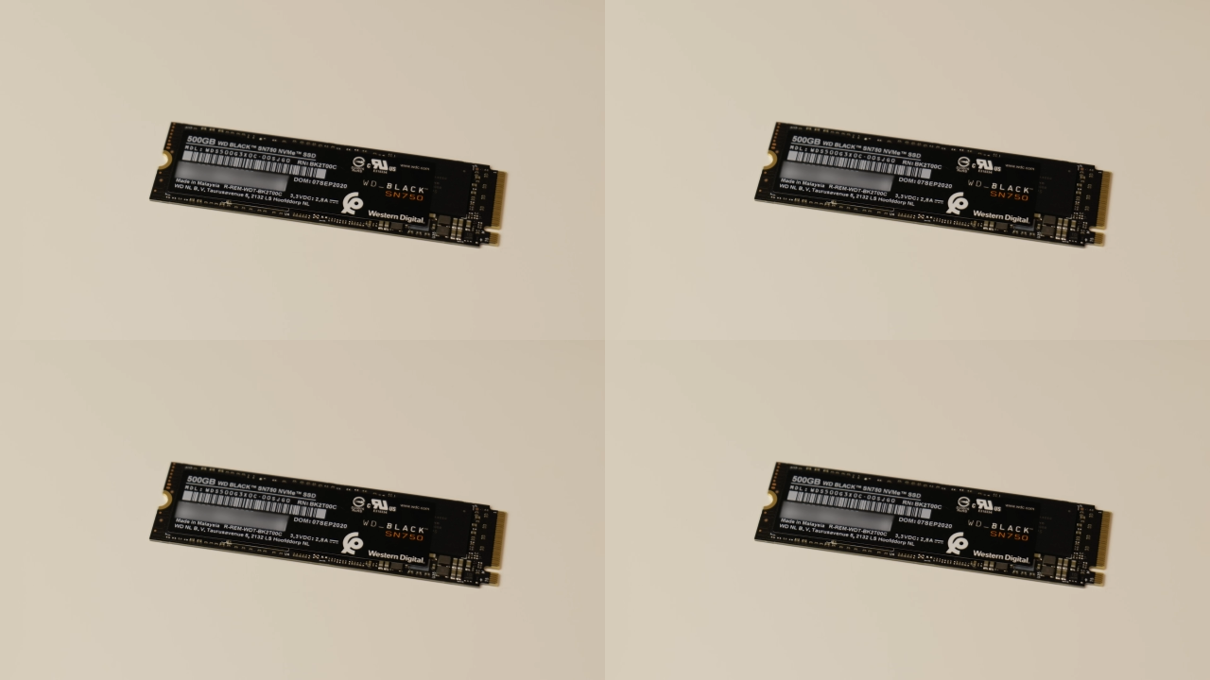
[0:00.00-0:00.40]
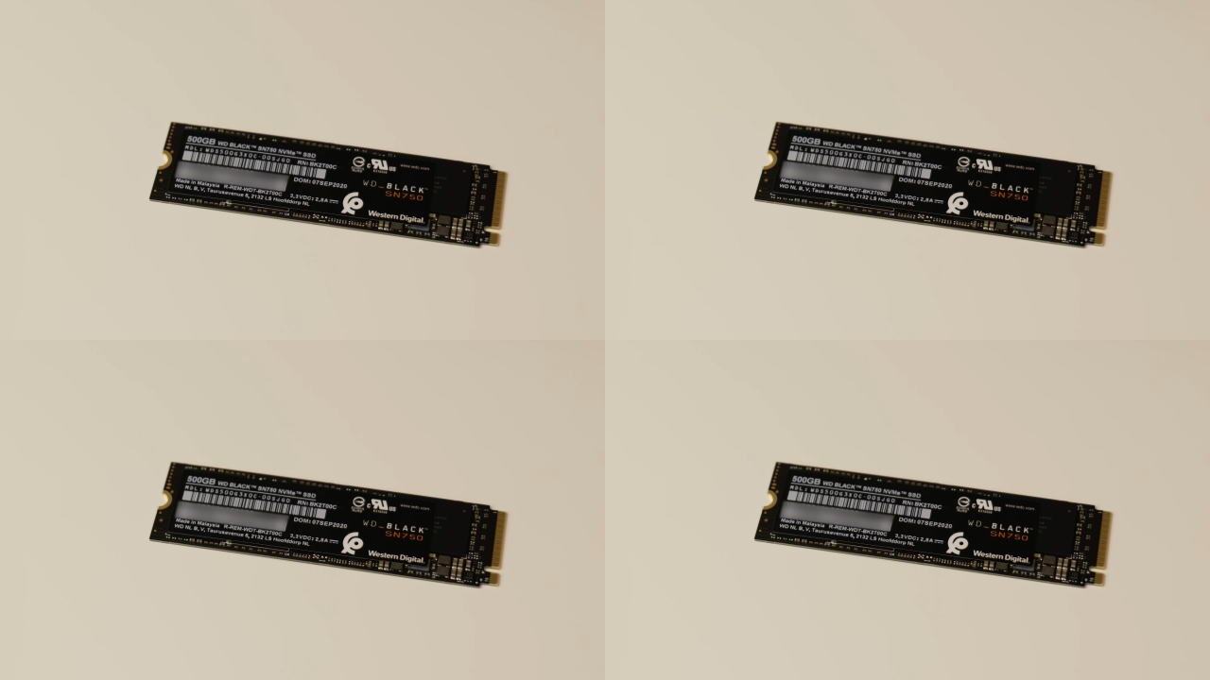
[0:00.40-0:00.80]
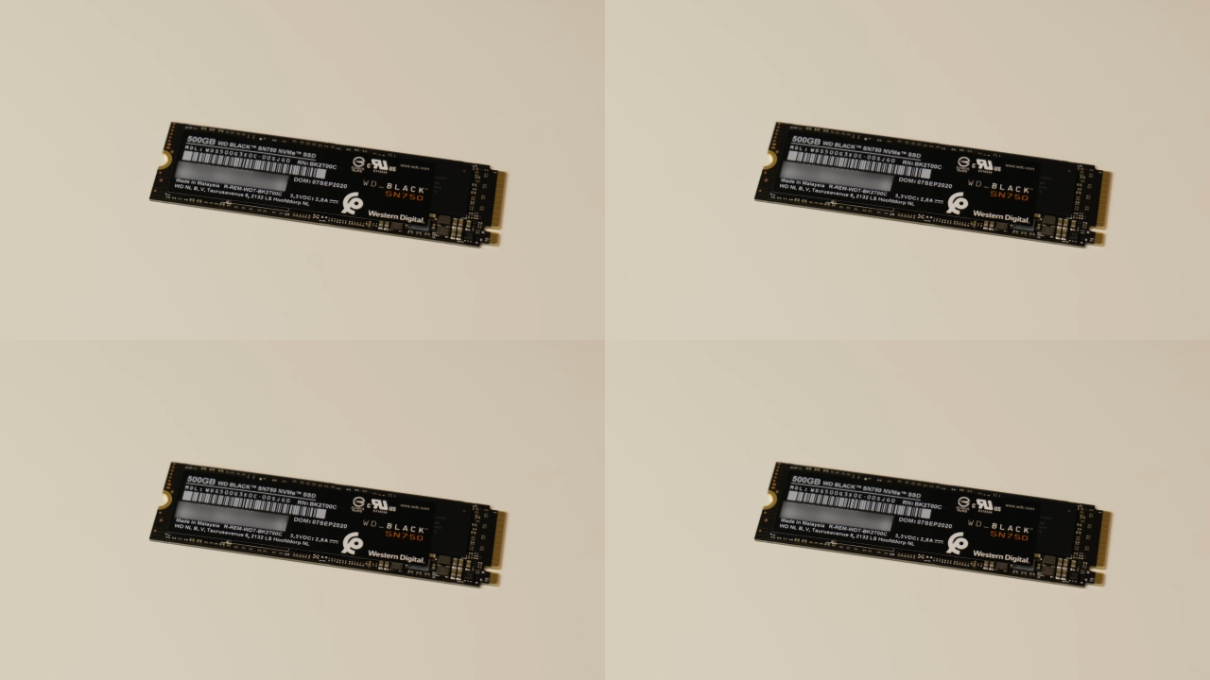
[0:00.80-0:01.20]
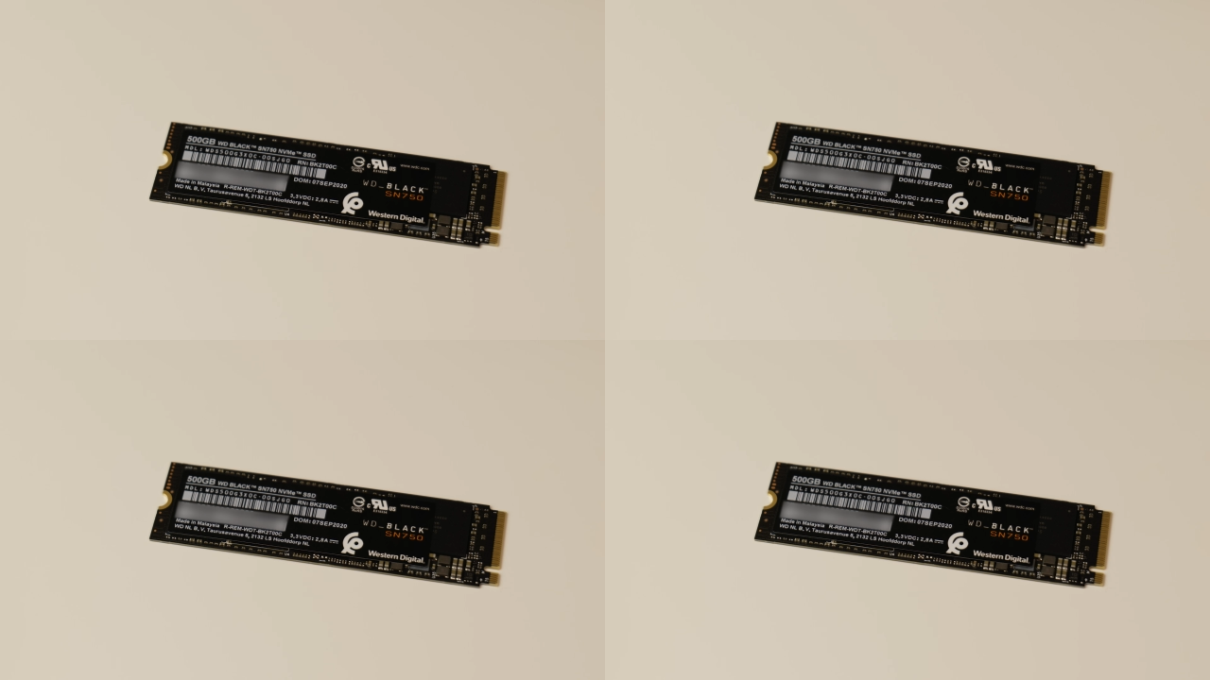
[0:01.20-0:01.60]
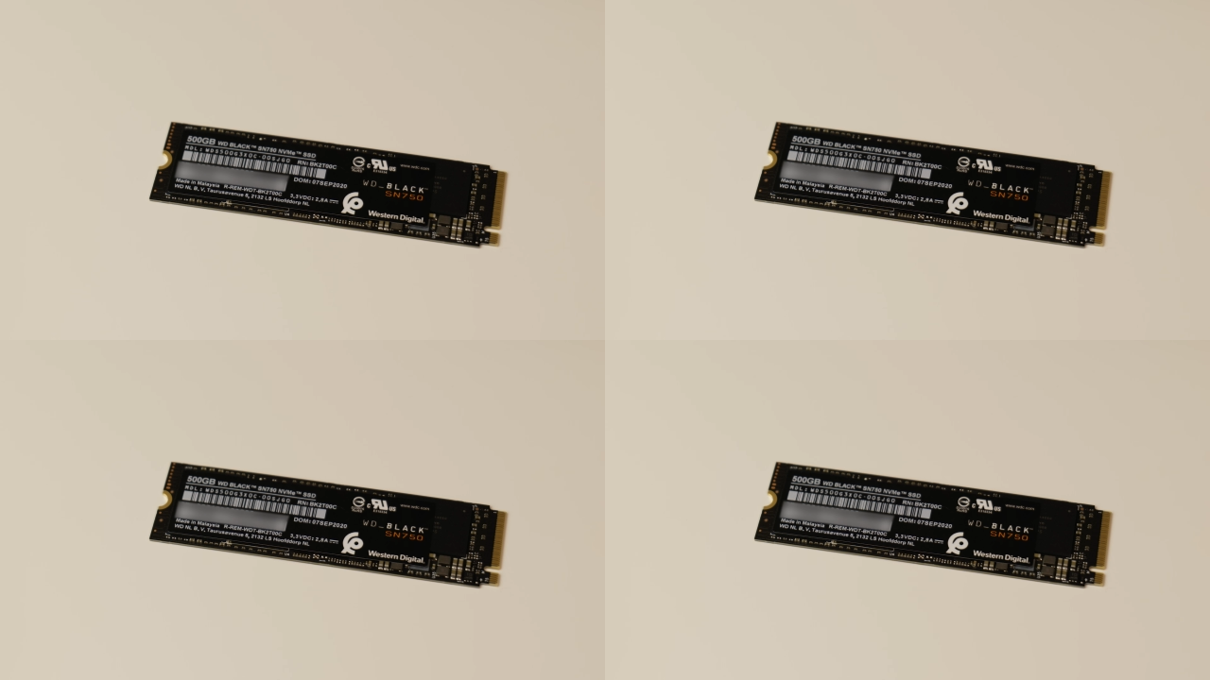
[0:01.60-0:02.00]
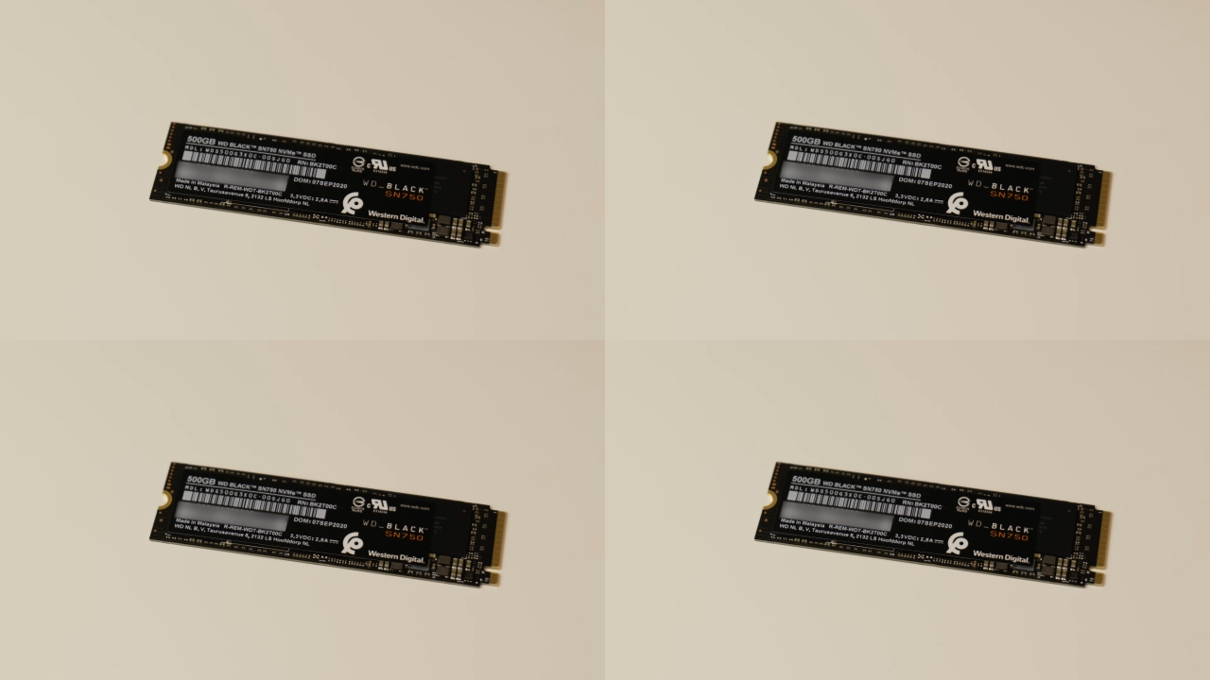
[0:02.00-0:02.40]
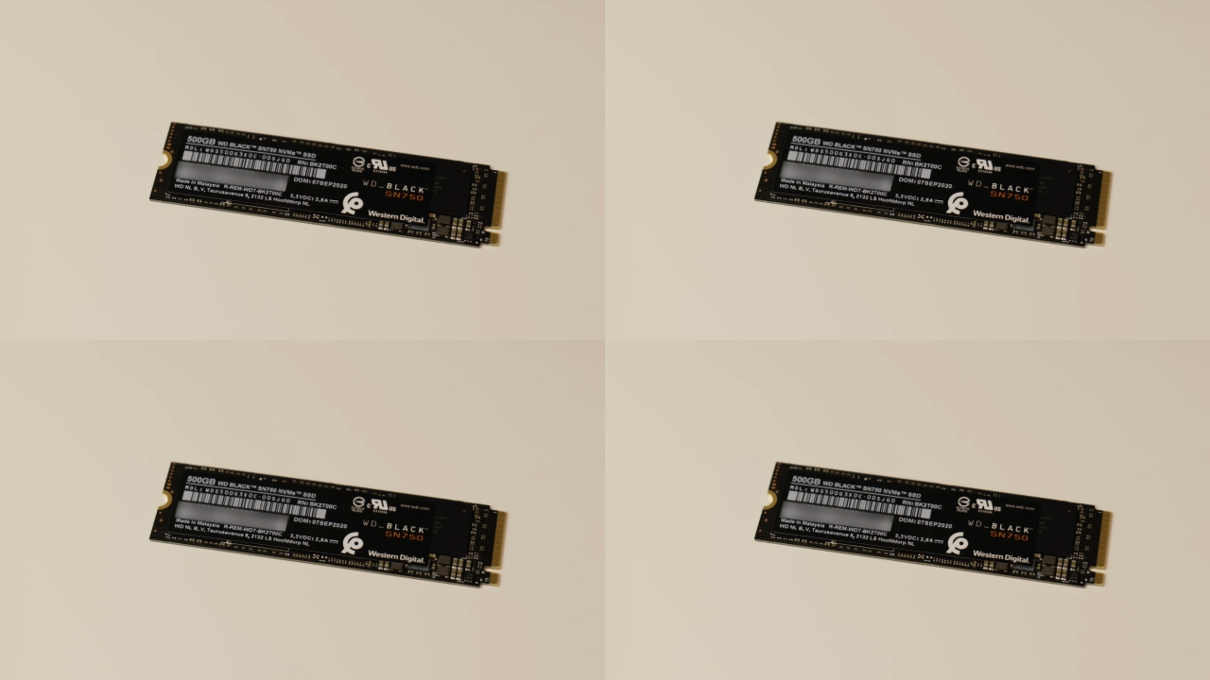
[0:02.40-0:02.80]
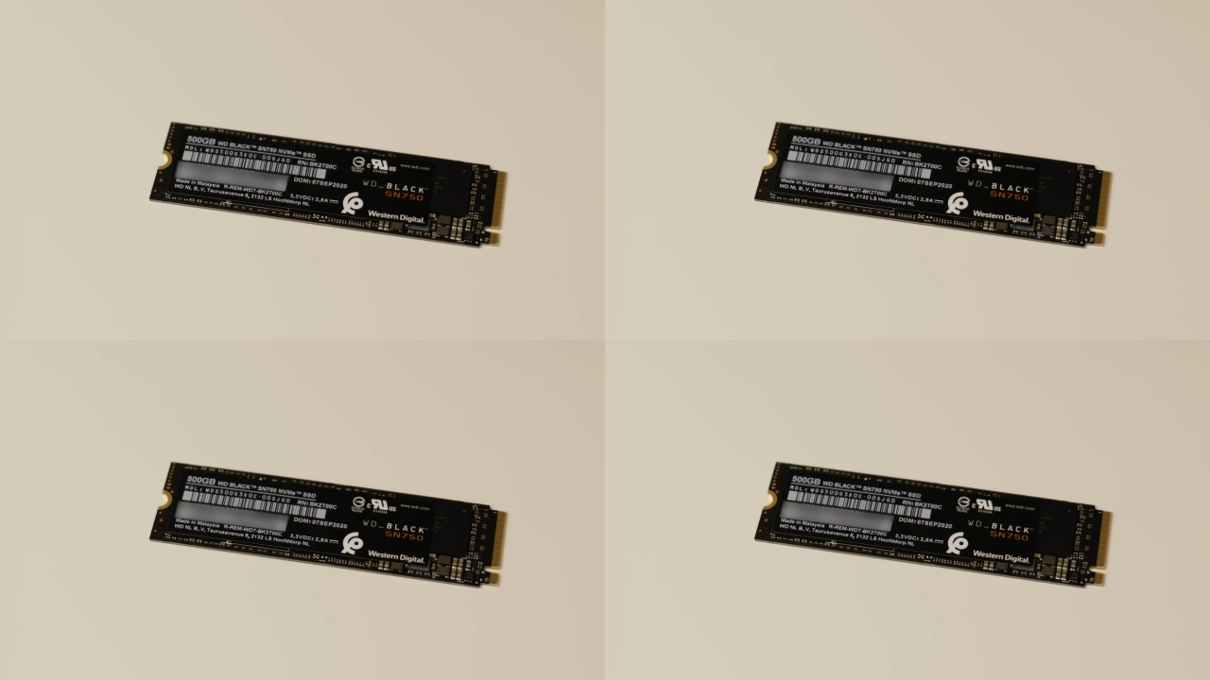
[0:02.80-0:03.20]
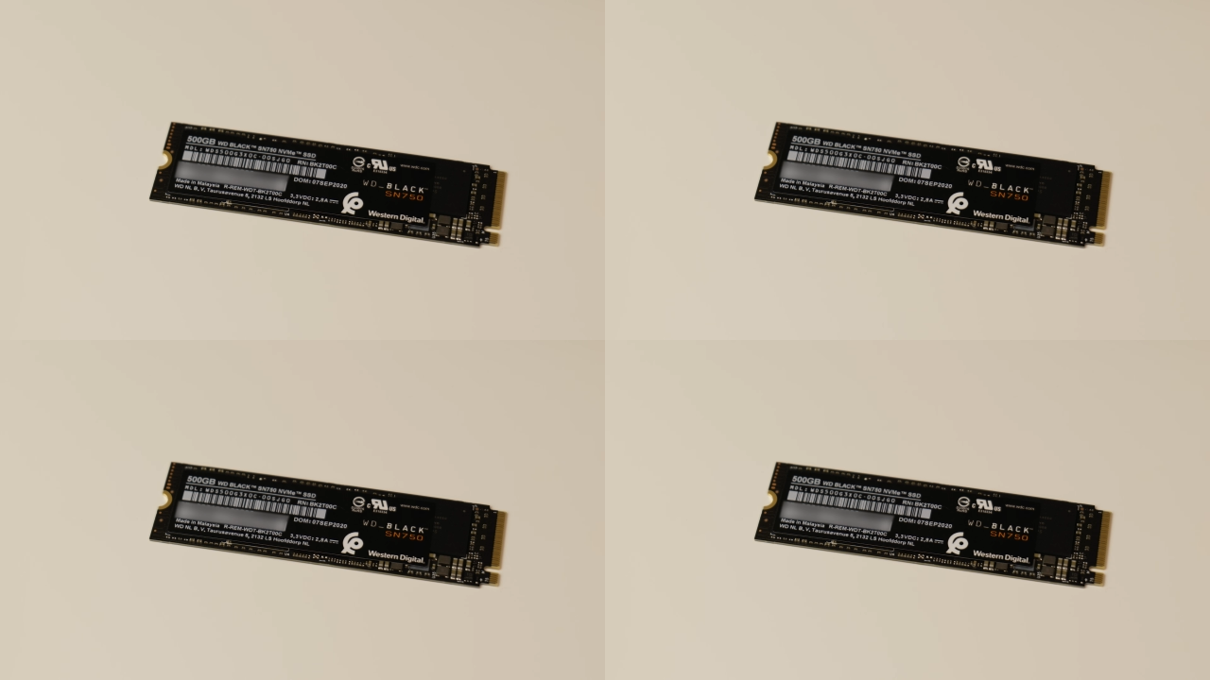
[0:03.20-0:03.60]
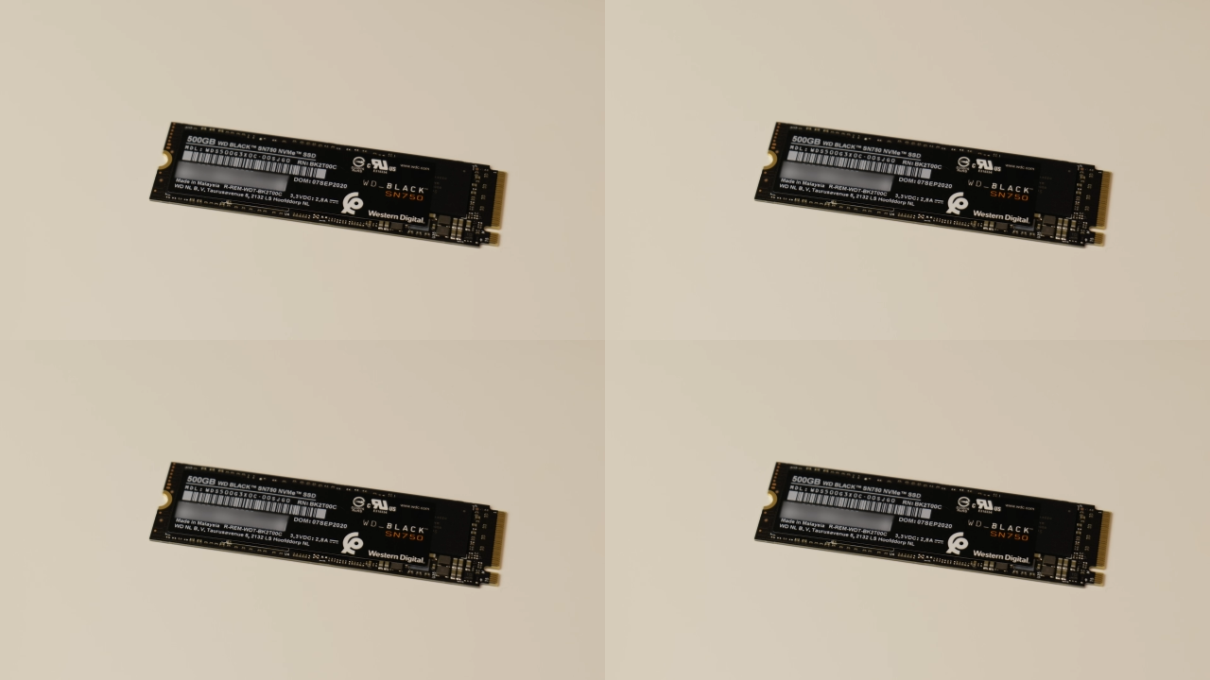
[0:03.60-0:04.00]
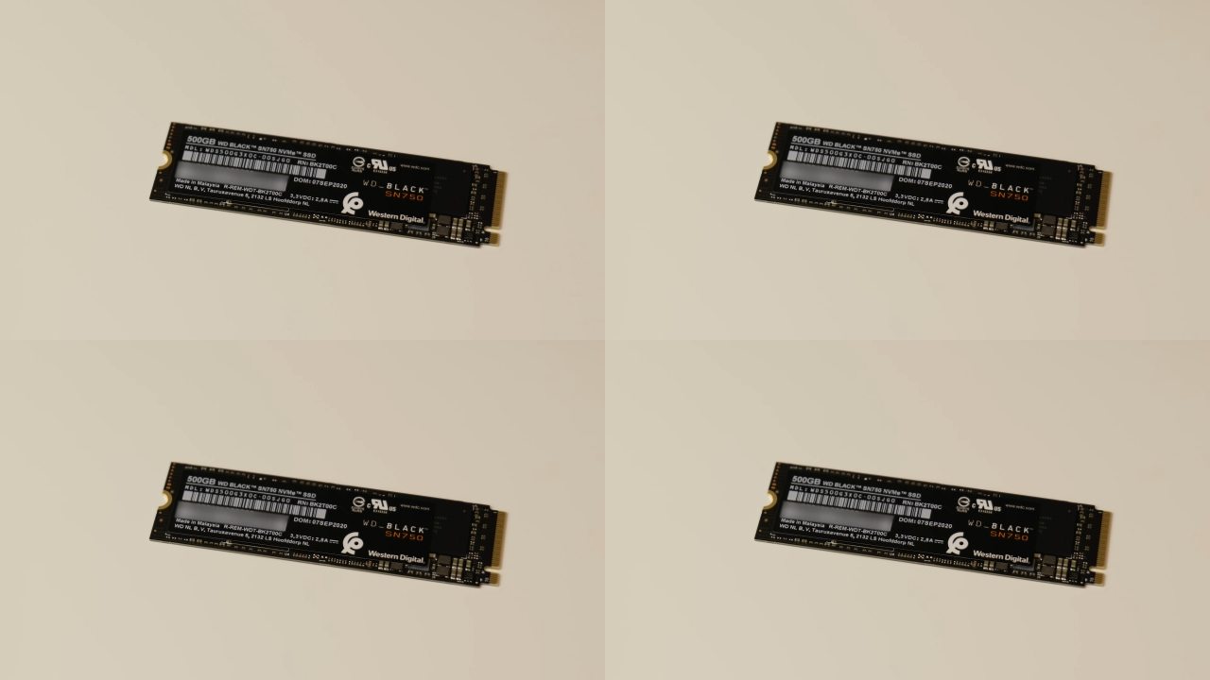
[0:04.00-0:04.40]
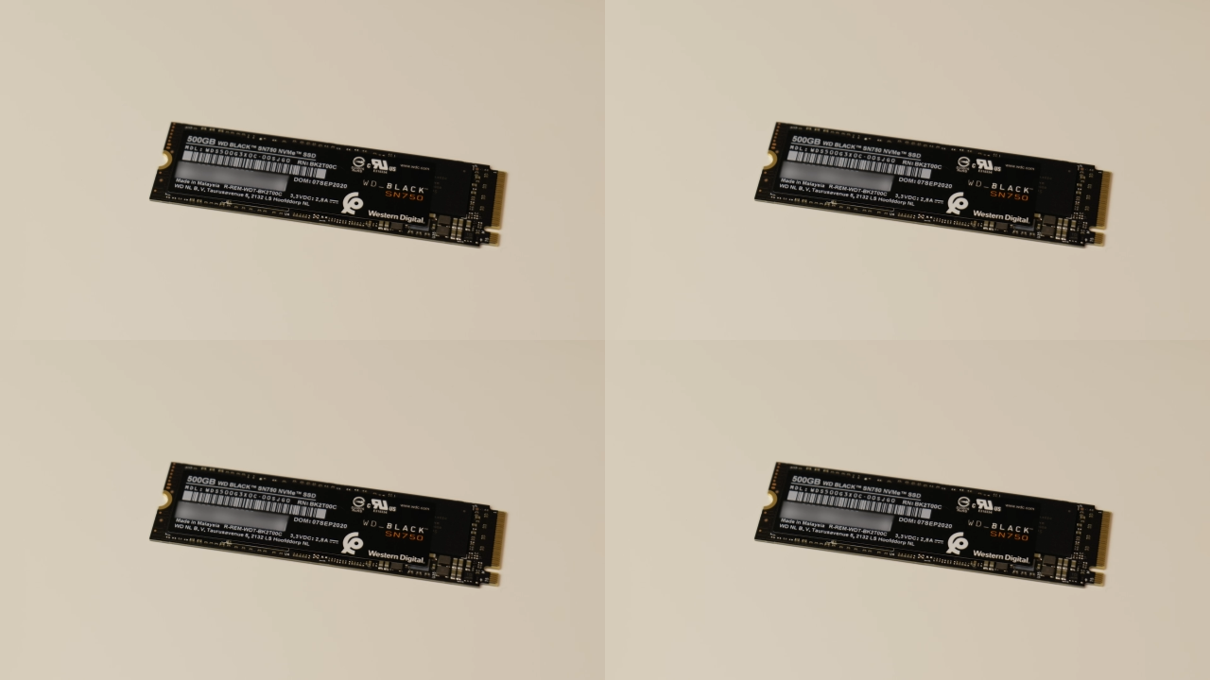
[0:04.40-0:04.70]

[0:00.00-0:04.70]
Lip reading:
(no speaker visible)